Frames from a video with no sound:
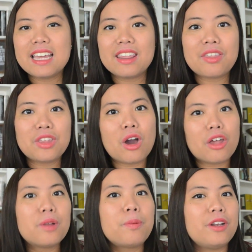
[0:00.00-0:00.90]
that the
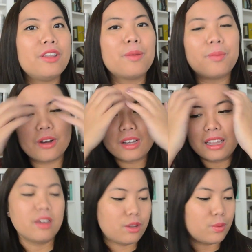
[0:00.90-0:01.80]
author put in the book.
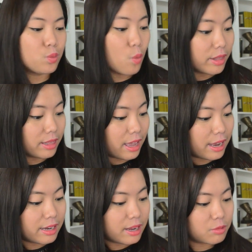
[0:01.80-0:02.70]
There was one
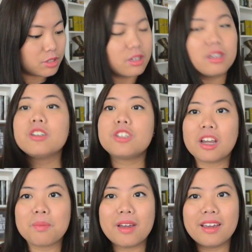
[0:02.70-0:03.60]
line, I'm just gonna
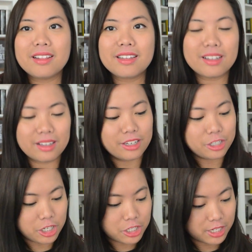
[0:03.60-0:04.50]
check my little
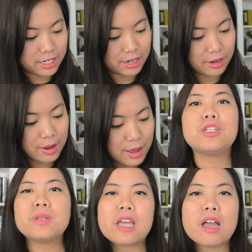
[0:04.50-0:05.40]
cheat sheet here.
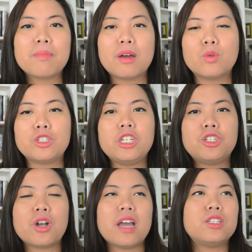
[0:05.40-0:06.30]
She was talking about what she
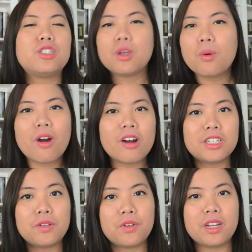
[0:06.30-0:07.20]
tried so
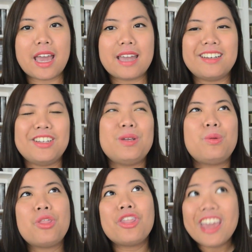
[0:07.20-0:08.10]
hard to forget, and you
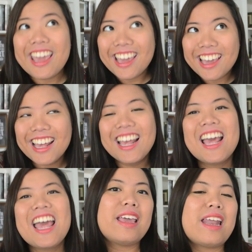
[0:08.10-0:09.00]
think
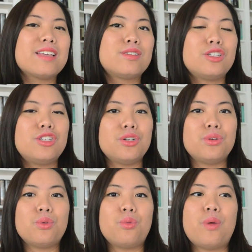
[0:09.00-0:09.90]
it has to
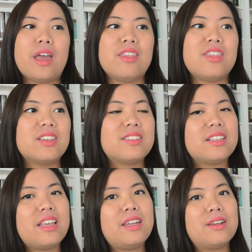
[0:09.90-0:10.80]
do with
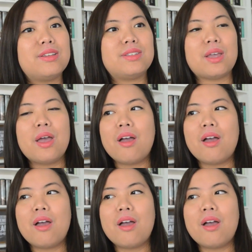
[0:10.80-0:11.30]
Selena's